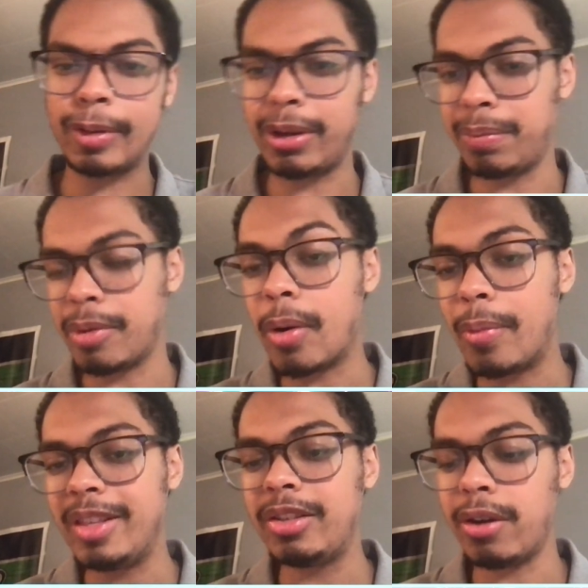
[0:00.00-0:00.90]
good
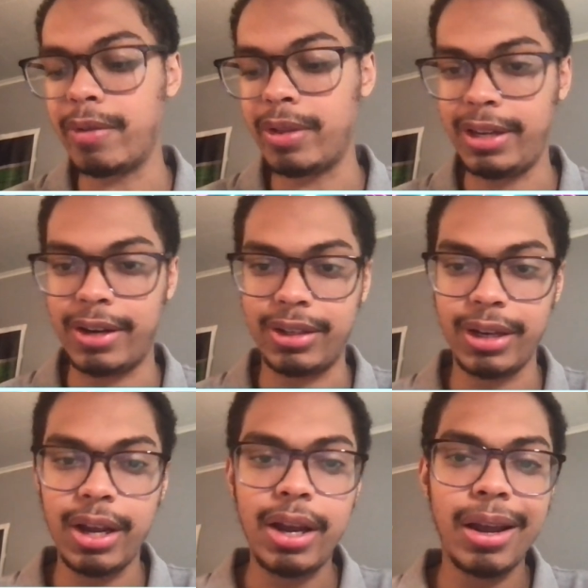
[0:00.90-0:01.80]
moments over the years,
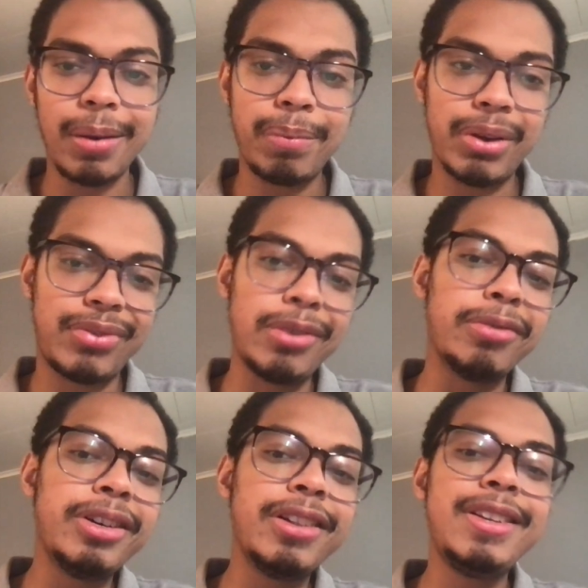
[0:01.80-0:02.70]
but they
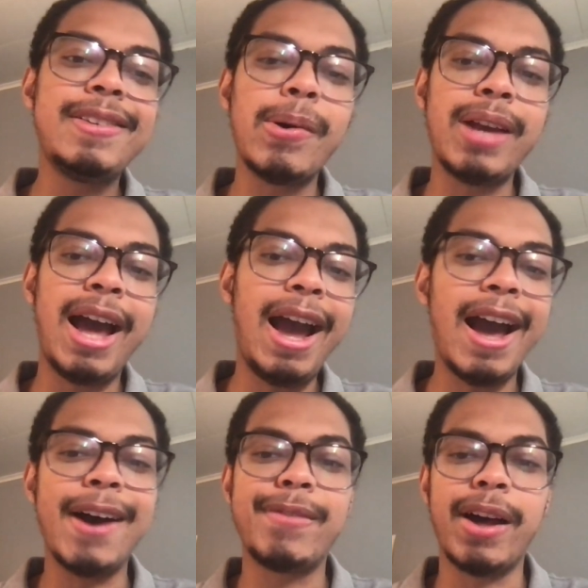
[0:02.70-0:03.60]
really don't
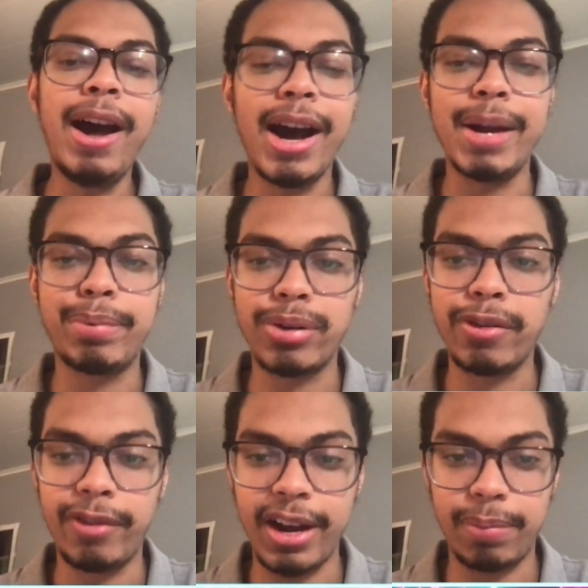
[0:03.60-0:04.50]
have the high
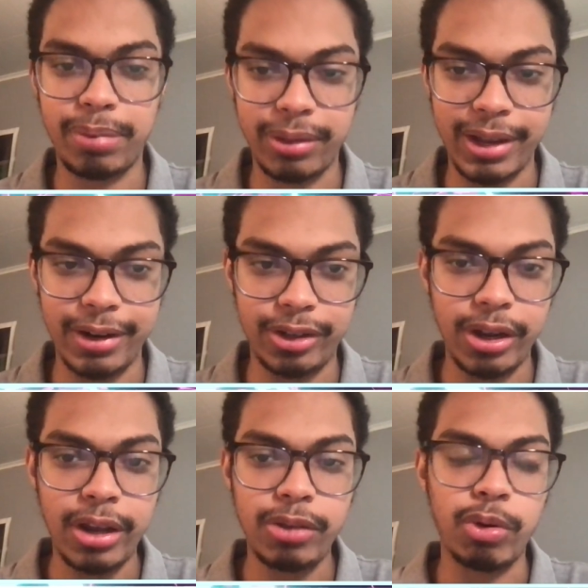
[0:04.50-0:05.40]
profile players
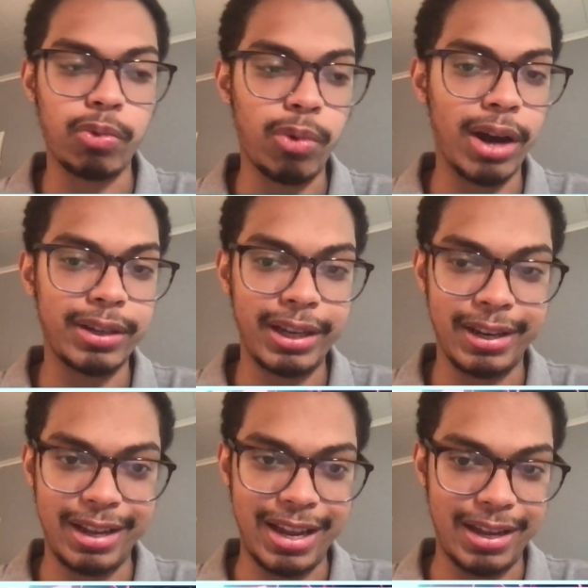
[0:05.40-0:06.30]
you would want
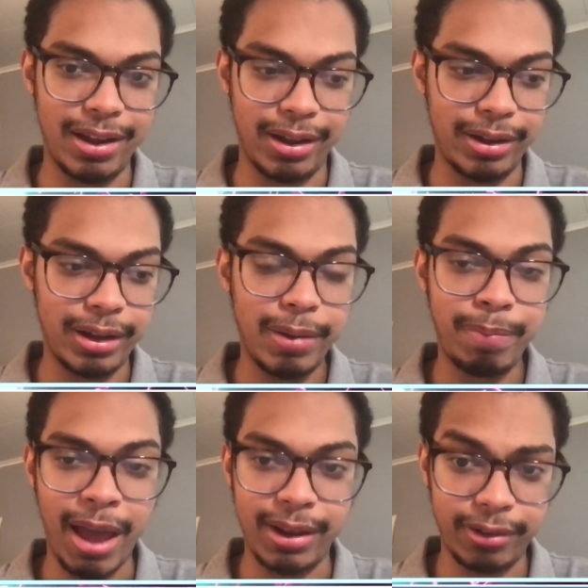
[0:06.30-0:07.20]
in a uh,
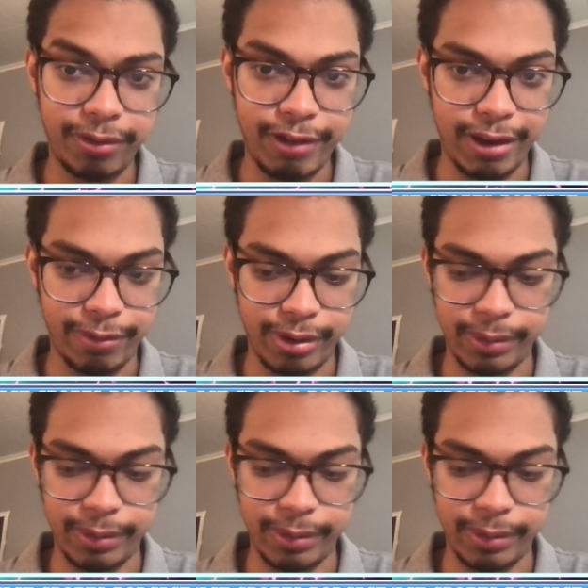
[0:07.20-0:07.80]
betting favorite.